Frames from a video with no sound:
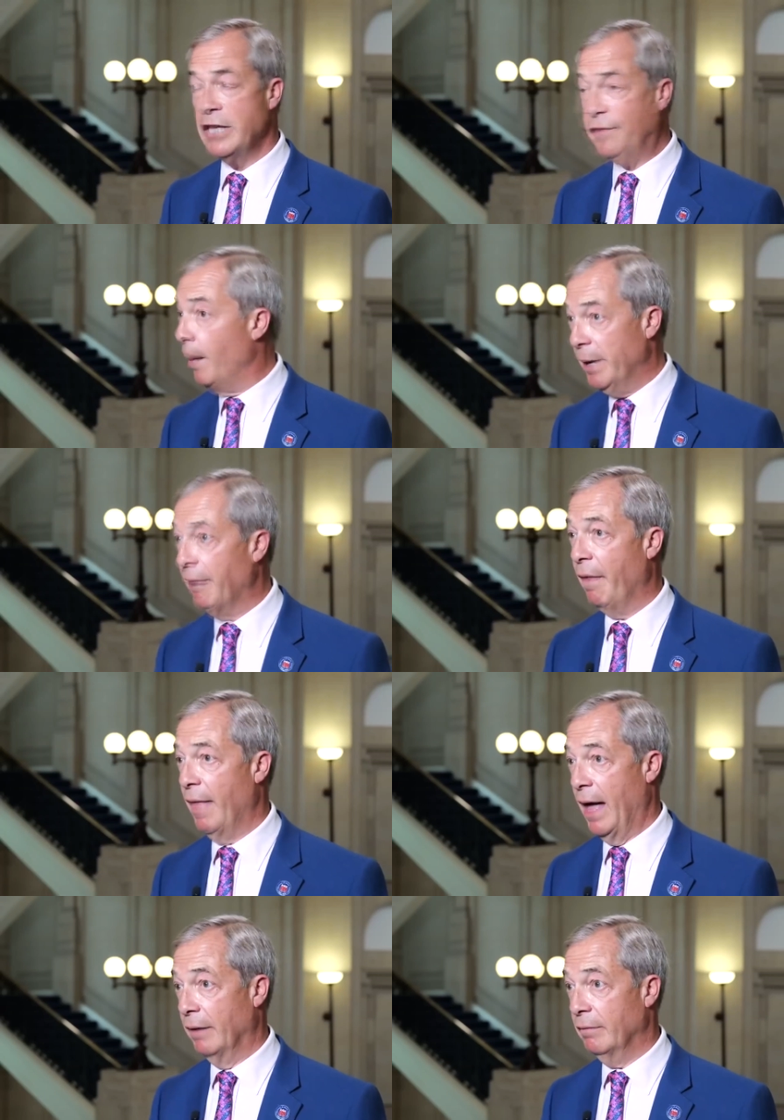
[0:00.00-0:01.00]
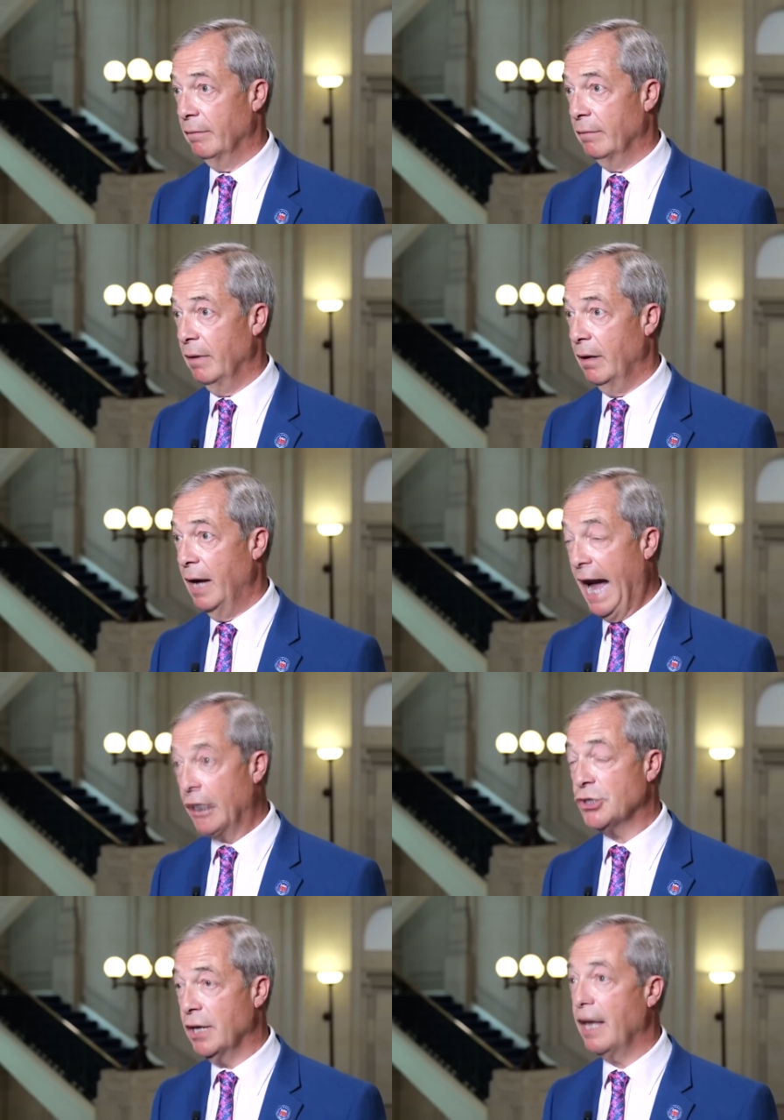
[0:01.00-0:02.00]
It's far bigger than that.
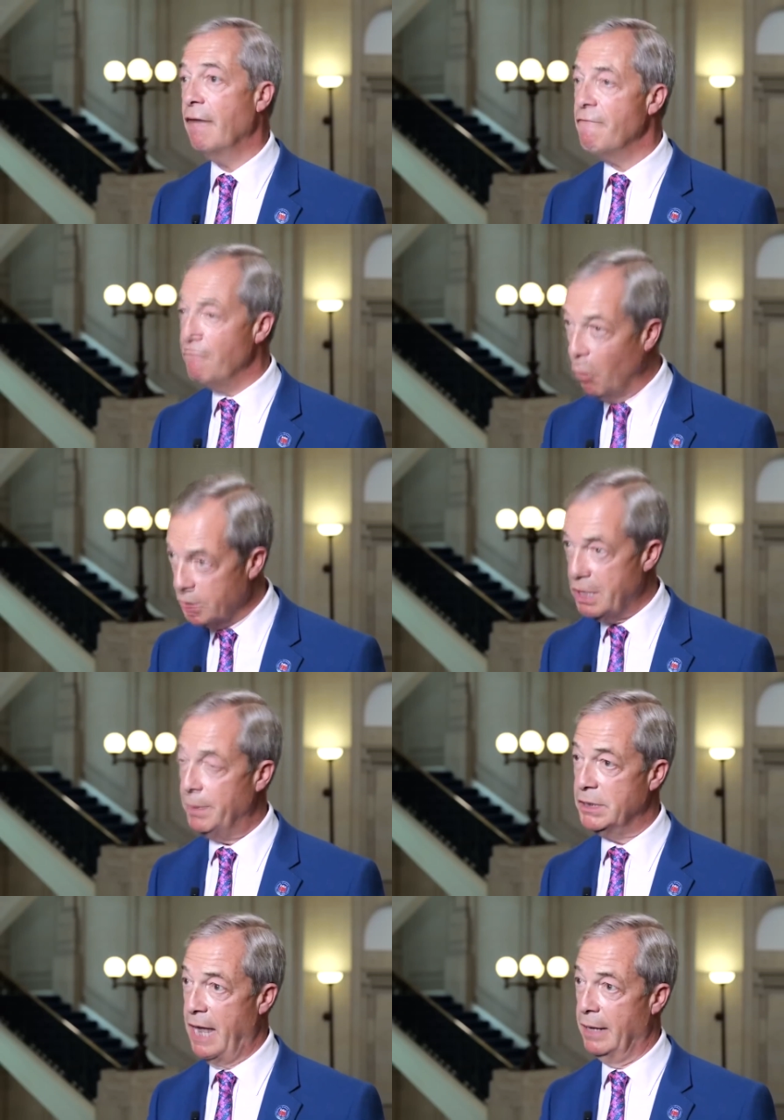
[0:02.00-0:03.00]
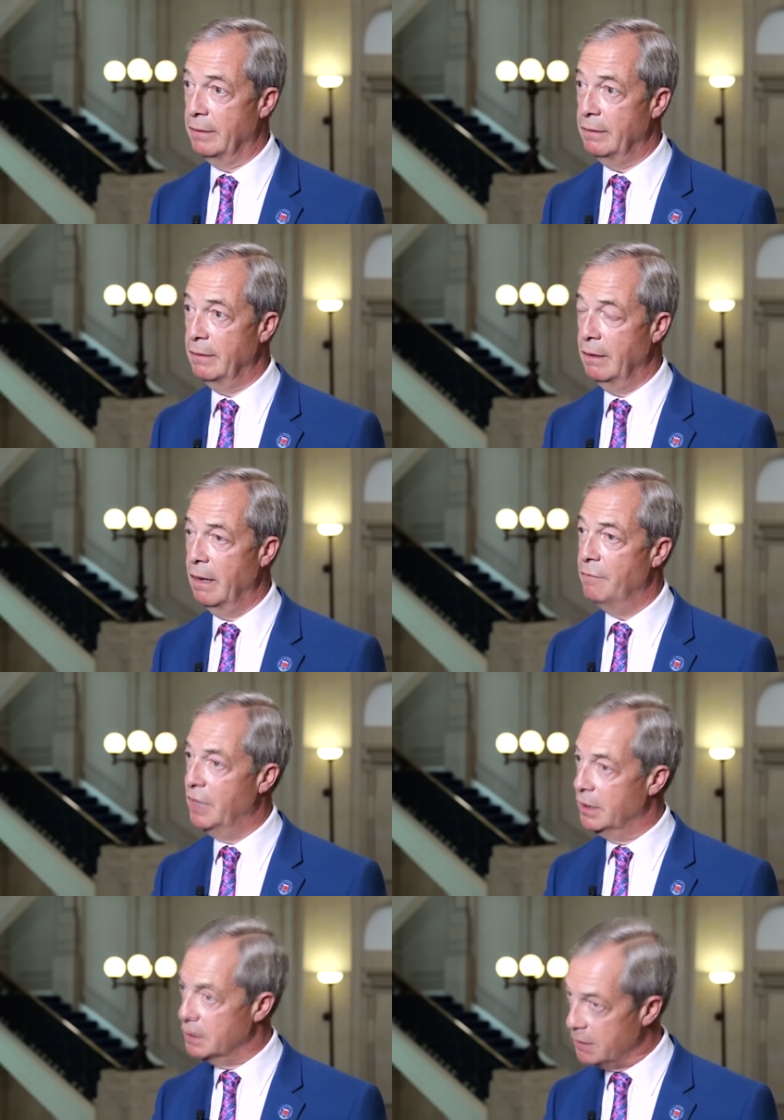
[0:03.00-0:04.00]
Actually, 40% of
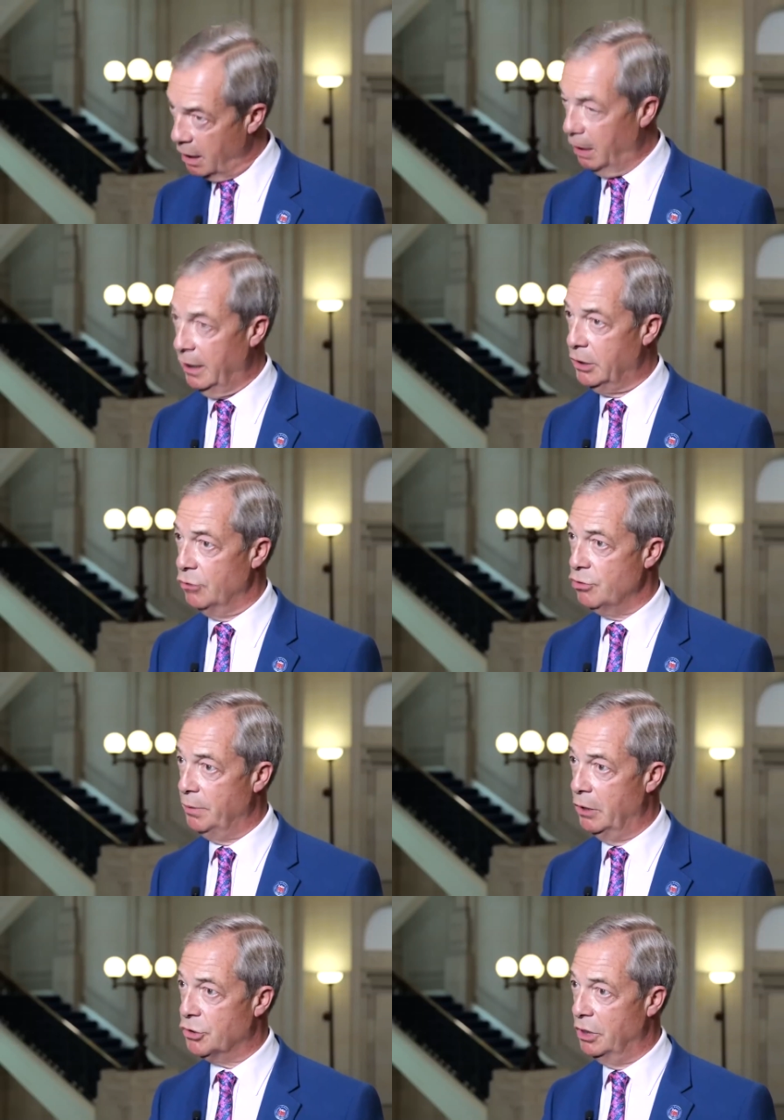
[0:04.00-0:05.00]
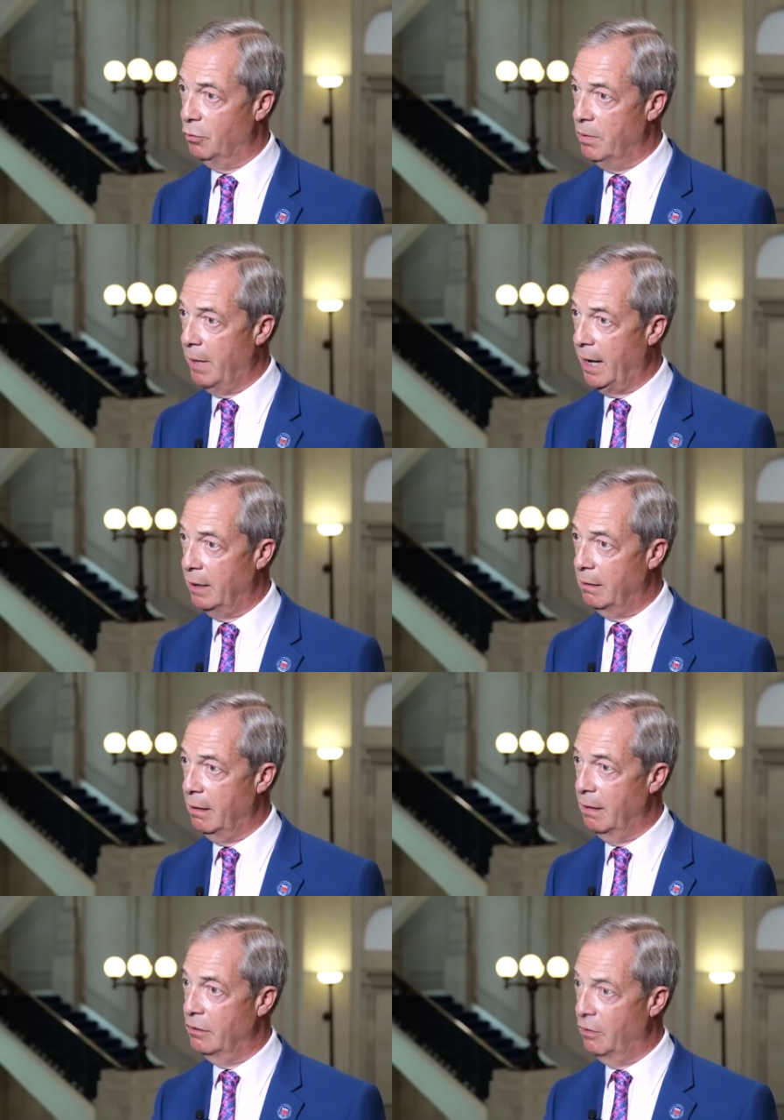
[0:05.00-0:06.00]
the entire contribution that we made,
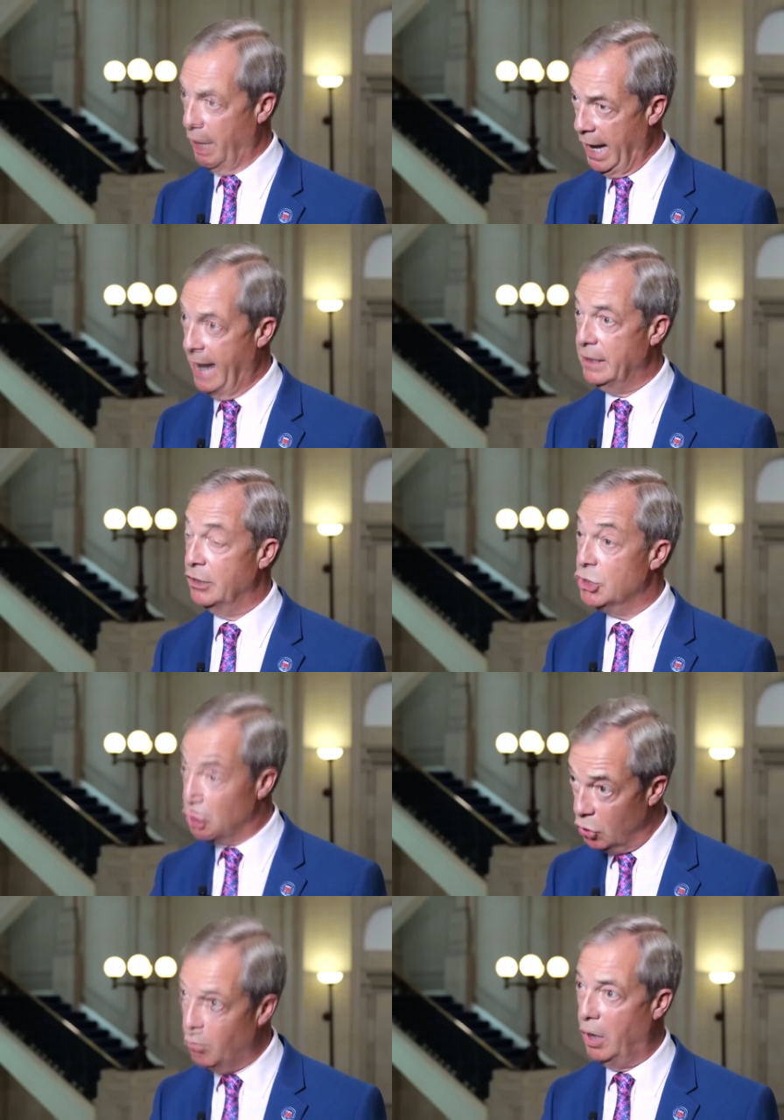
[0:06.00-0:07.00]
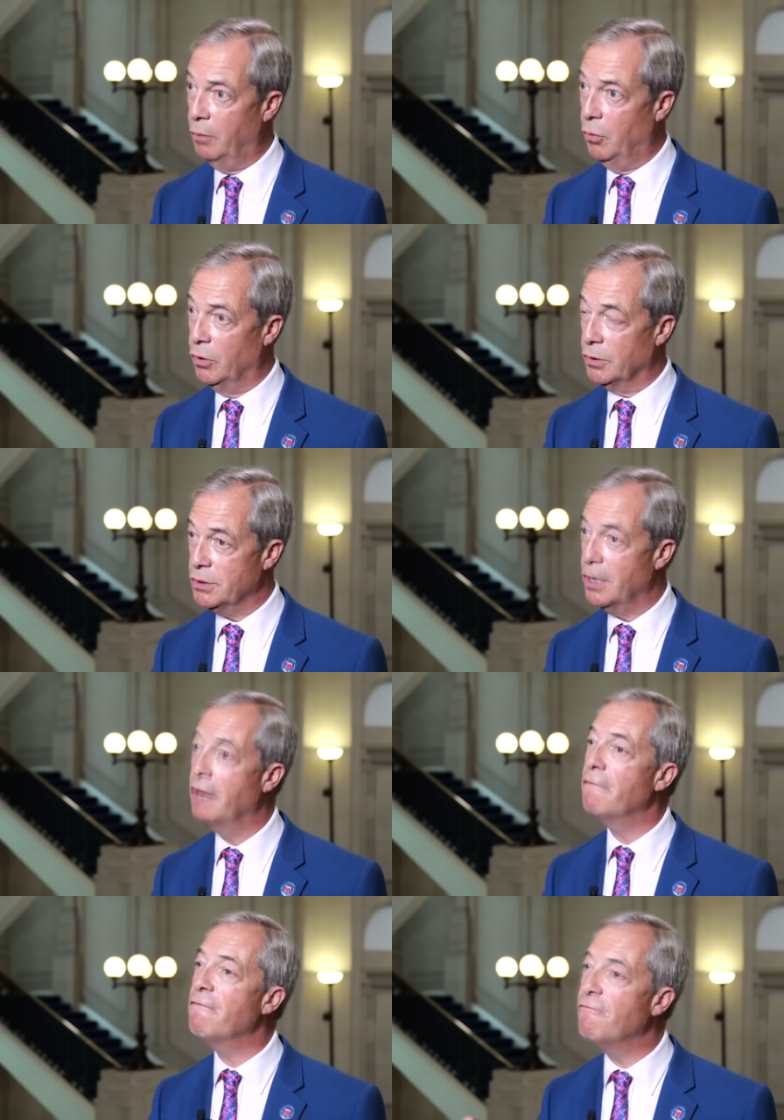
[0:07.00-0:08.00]
that we had in two world wars,
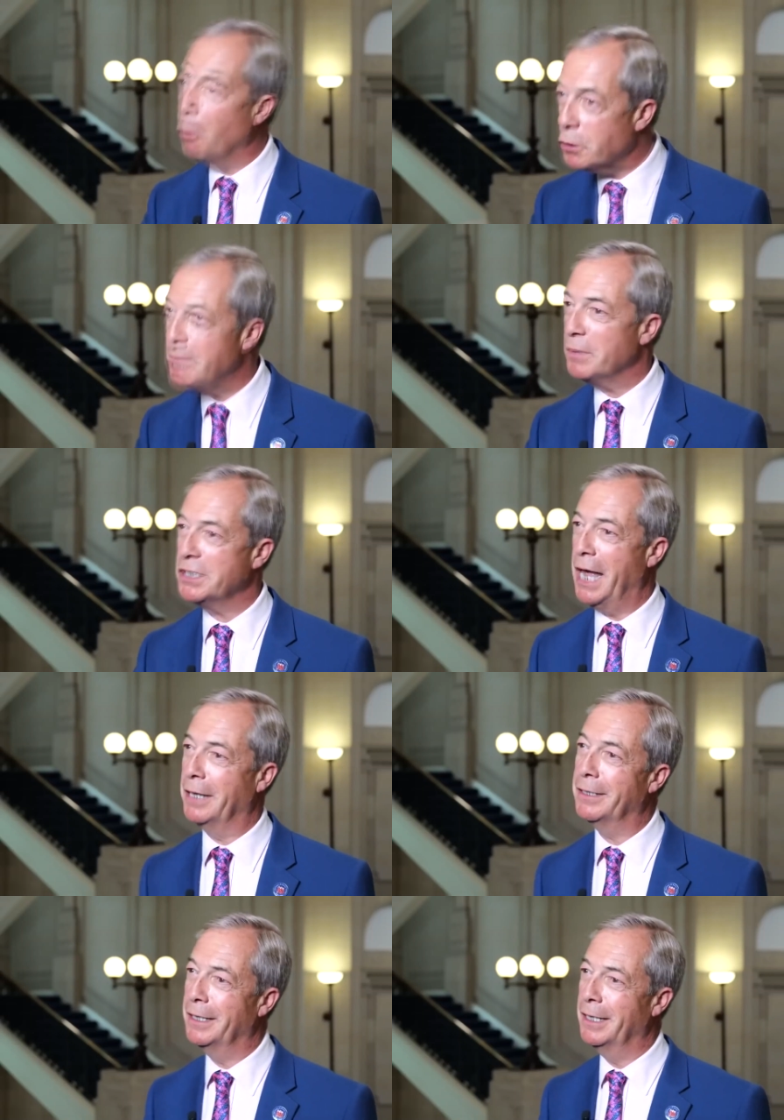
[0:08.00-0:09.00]
40%